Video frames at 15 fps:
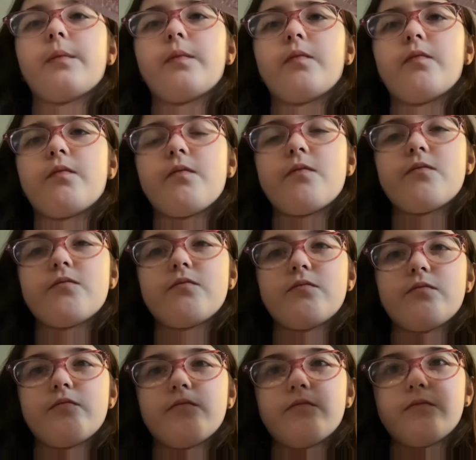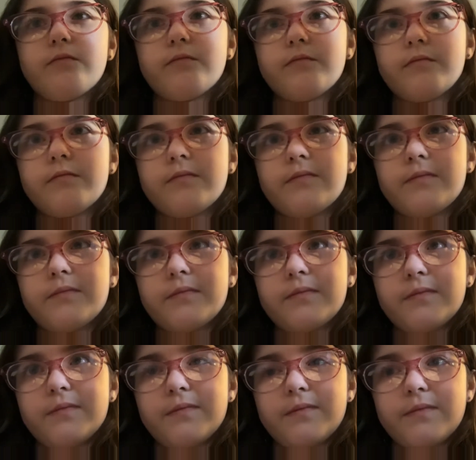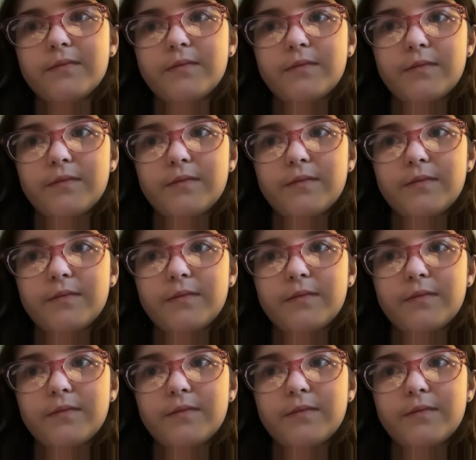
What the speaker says: Nobody speaks.